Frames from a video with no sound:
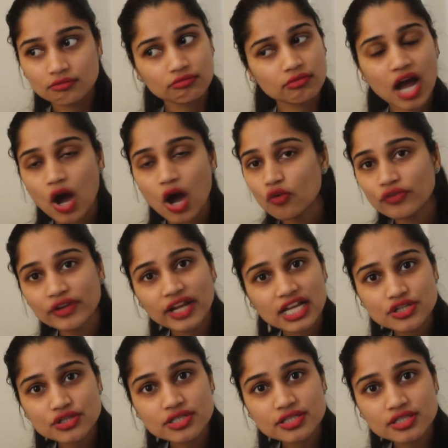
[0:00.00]
How
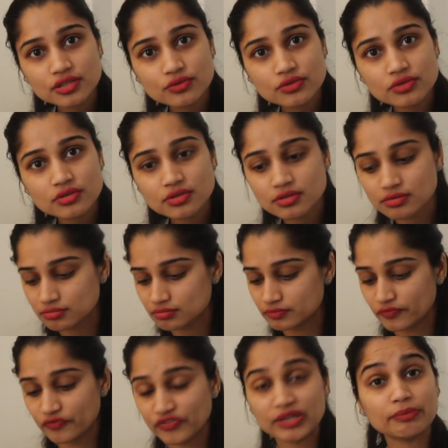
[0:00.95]
financial institutions?
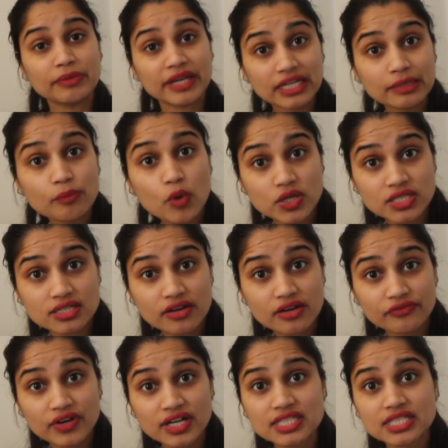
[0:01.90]
We may deposit our
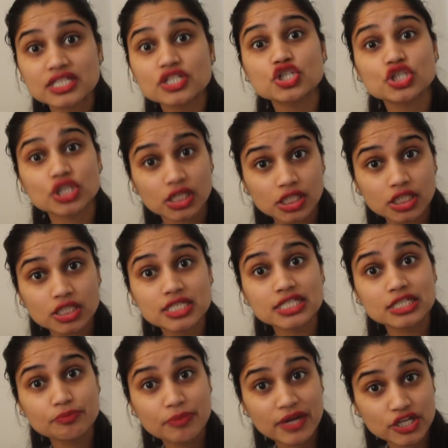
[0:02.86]
funds in shares,
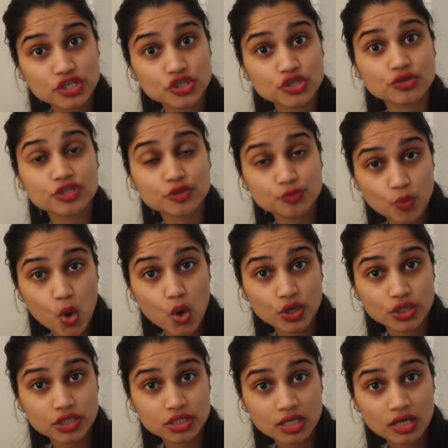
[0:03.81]
debentures,
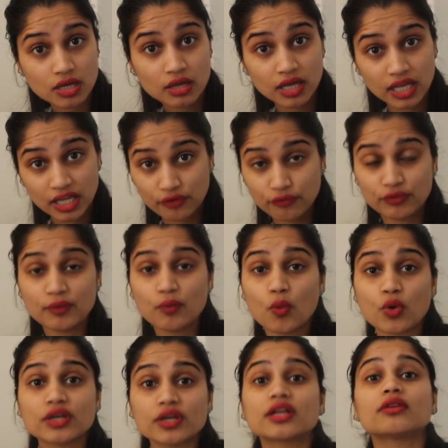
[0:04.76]
bonds if we
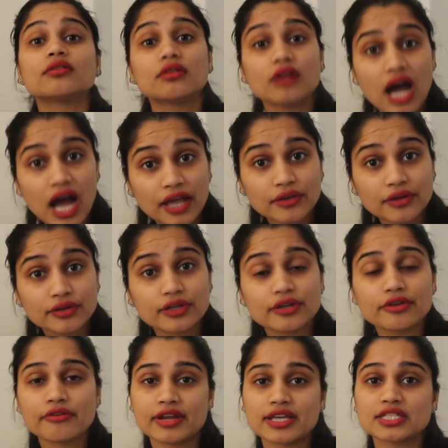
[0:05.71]
want higher
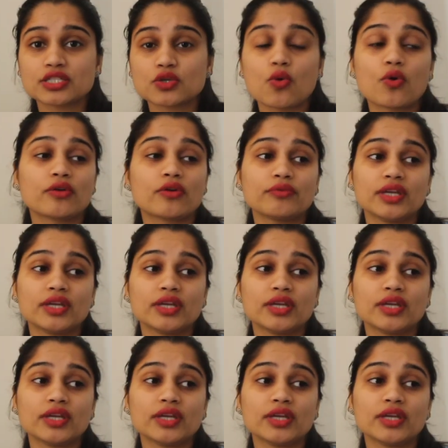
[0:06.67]
interest, or